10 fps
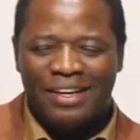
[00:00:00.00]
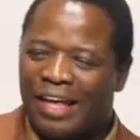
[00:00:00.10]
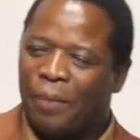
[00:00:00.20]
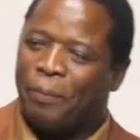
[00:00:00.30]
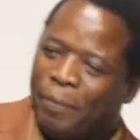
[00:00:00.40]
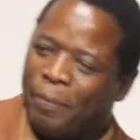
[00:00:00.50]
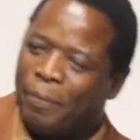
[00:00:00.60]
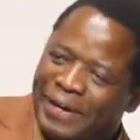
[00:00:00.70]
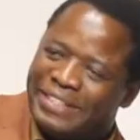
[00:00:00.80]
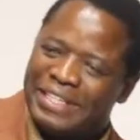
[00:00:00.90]
Her
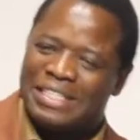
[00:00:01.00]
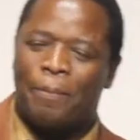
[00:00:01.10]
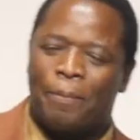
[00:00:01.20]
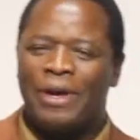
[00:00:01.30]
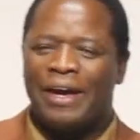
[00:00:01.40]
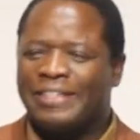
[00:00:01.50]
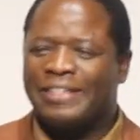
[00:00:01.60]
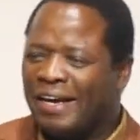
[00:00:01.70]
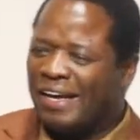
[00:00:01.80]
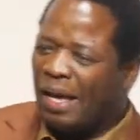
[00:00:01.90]
BP
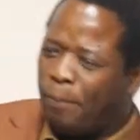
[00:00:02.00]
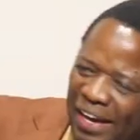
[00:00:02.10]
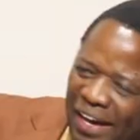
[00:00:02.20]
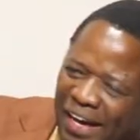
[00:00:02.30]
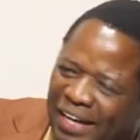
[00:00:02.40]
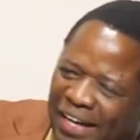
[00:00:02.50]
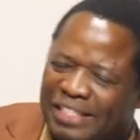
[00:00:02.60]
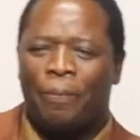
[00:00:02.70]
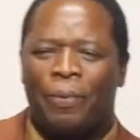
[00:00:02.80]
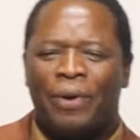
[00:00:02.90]
disappeared, her backache
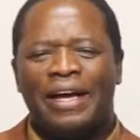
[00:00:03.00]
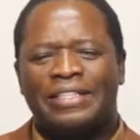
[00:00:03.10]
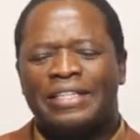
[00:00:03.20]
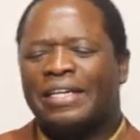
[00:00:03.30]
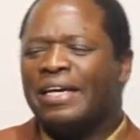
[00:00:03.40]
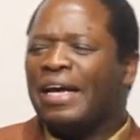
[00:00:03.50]
disappeared,